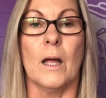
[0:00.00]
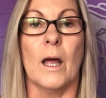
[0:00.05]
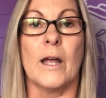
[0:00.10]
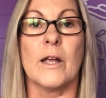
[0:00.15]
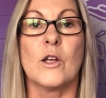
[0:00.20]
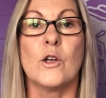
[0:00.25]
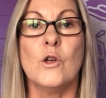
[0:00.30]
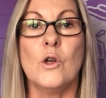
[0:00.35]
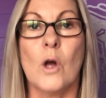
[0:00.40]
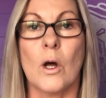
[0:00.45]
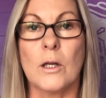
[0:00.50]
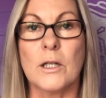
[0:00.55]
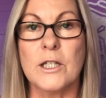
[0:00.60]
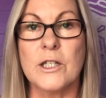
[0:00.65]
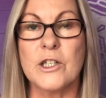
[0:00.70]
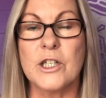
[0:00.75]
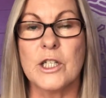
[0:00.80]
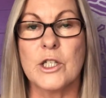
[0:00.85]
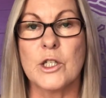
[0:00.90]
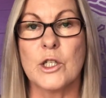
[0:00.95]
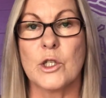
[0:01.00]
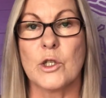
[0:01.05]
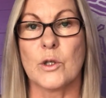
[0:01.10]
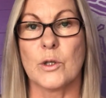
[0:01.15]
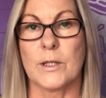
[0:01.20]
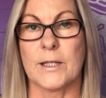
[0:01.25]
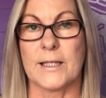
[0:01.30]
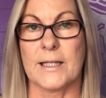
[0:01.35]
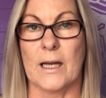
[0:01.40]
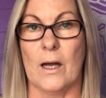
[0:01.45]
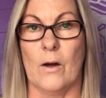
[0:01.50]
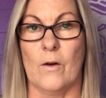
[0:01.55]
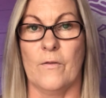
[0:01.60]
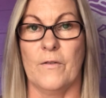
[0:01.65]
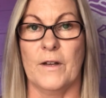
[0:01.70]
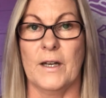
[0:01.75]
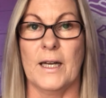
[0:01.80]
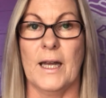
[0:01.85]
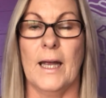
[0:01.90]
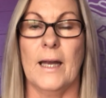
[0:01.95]
acknowledging to
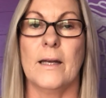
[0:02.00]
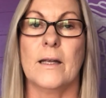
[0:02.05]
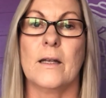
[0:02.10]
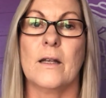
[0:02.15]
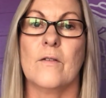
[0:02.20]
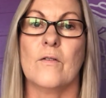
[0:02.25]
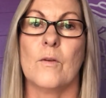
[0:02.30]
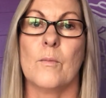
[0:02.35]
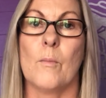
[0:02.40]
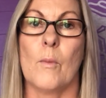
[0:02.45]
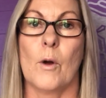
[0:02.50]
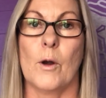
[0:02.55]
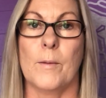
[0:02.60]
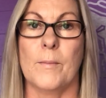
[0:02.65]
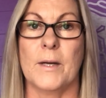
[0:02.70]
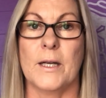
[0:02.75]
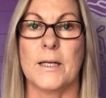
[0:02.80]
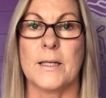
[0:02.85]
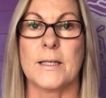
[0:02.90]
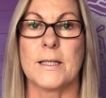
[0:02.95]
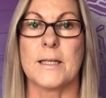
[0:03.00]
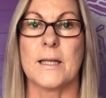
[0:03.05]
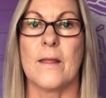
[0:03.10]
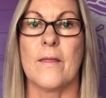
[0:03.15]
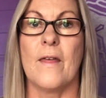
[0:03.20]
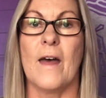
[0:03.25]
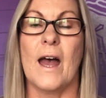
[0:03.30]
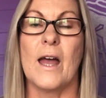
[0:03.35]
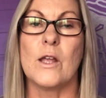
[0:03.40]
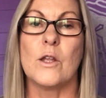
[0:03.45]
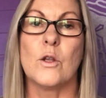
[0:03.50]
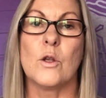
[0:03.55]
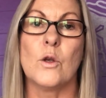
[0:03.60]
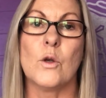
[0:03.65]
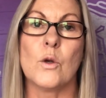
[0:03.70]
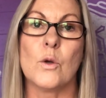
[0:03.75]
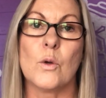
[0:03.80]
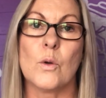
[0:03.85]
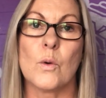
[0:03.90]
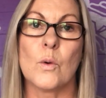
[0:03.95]
yourself in any given moment that
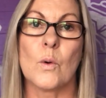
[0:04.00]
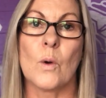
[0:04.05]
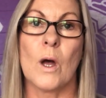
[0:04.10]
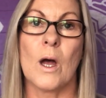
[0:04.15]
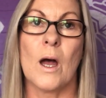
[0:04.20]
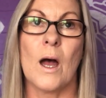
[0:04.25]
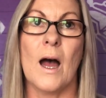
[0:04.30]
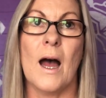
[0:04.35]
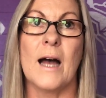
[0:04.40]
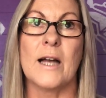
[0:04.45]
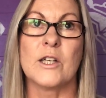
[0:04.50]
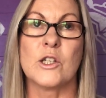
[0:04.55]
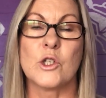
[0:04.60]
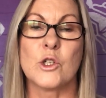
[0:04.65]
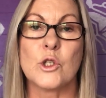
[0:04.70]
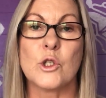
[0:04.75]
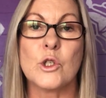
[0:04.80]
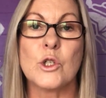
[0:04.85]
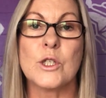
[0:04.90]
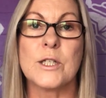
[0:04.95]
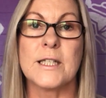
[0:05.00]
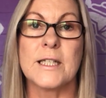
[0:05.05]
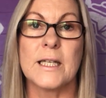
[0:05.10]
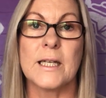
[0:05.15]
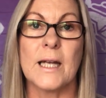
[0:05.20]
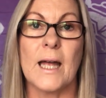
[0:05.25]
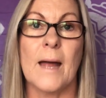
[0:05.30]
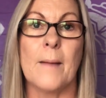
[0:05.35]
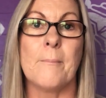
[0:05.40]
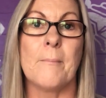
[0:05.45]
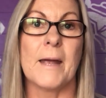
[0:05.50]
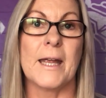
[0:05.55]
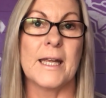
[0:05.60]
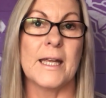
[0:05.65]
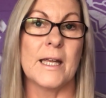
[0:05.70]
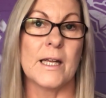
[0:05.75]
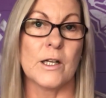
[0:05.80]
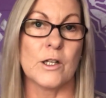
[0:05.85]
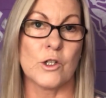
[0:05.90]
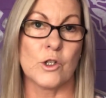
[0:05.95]
you are choosing and
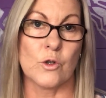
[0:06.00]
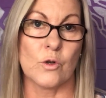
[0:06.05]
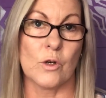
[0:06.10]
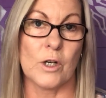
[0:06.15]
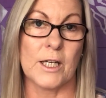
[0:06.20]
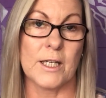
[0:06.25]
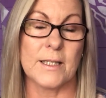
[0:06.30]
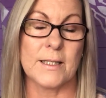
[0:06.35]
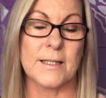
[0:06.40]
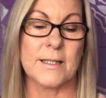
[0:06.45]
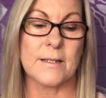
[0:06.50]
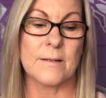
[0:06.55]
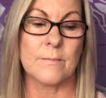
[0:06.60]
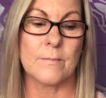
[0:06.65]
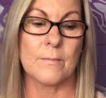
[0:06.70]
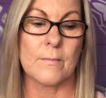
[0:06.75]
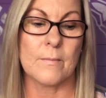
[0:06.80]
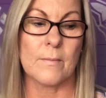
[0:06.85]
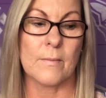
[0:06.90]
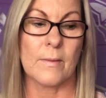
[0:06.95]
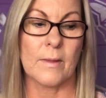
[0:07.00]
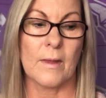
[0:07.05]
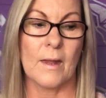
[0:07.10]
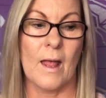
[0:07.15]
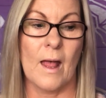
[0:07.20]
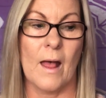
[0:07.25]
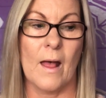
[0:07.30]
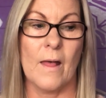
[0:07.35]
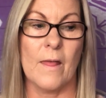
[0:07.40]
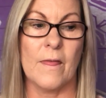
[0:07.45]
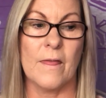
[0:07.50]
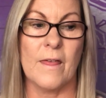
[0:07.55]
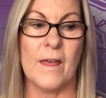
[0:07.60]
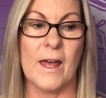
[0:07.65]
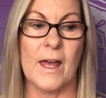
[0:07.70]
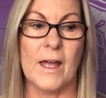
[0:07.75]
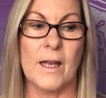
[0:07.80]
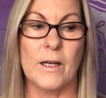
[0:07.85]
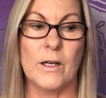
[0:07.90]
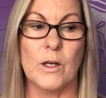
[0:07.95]
making a choice,
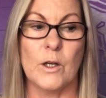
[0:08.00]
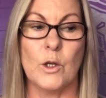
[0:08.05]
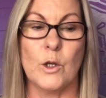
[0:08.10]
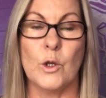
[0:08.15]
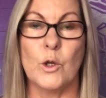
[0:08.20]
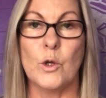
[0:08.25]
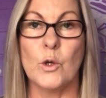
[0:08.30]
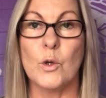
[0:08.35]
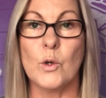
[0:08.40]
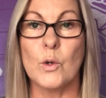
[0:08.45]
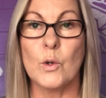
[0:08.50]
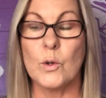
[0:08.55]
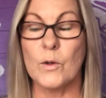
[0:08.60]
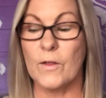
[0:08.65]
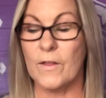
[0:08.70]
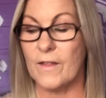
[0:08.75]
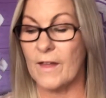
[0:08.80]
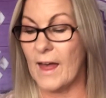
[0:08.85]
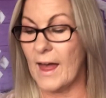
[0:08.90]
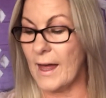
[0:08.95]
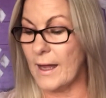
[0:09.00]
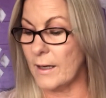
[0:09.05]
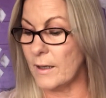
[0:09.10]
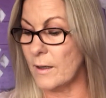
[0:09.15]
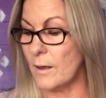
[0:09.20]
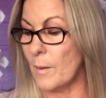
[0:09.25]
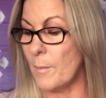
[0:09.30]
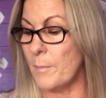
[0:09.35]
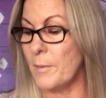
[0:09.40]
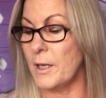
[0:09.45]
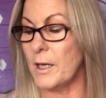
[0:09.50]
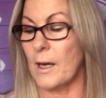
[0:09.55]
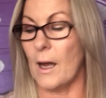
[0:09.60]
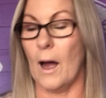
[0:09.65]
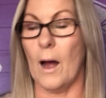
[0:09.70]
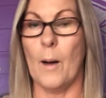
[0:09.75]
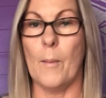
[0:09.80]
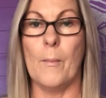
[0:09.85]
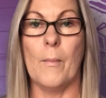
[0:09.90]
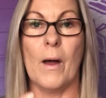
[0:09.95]
then you then
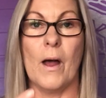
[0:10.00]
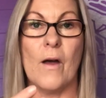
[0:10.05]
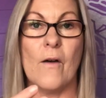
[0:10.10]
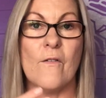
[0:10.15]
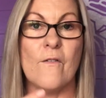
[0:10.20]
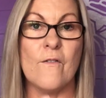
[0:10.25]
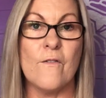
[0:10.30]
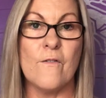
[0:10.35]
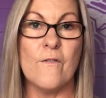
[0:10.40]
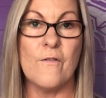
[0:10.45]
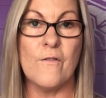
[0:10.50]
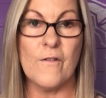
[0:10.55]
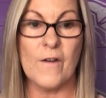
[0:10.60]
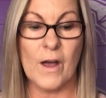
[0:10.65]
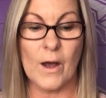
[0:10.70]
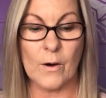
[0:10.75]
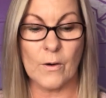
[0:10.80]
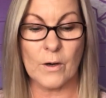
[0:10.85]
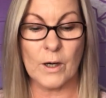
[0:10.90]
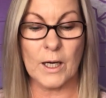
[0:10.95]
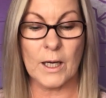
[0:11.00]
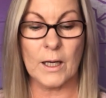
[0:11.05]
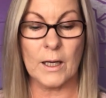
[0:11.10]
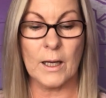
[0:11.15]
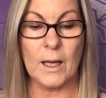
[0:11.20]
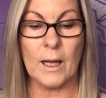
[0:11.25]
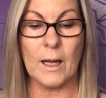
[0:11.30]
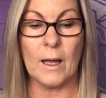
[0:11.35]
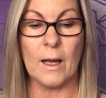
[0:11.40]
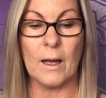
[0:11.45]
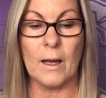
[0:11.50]
become very